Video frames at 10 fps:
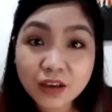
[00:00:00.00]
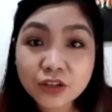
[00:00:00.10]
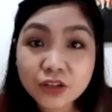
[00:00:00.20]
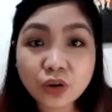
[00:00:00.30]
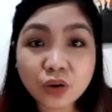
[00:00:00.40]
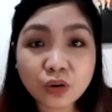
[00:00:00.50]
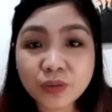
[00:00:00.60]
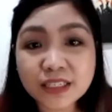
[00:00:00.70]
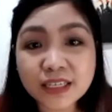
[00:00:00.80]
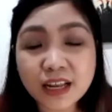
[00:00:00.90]
So
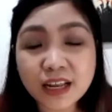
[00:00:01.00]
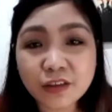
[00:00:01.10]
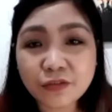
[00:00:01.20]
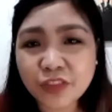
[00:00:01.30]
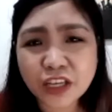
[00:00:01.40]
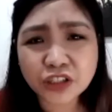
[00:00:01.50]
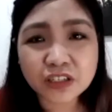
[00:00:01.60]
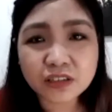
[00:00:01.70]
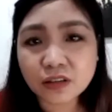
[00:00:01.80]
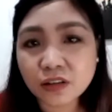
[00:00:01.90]
minsan if they
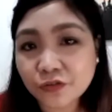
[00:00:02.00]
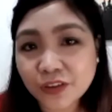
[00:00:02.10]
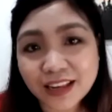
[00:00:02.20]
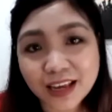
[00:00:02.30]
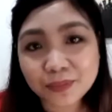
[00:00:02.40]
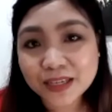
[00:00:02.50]
just feel like